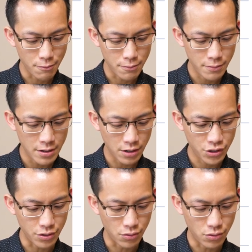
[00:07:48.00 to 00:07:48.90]

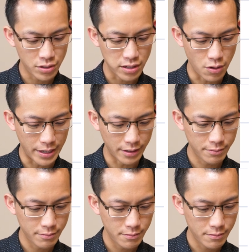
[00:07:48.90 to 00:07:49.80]
reduction or slowing.
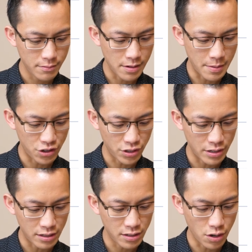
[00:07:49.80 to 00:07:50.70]
I might just
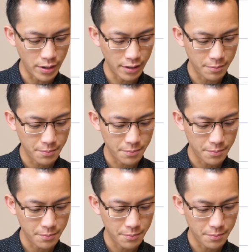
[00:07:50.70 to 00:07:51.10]
say slowing.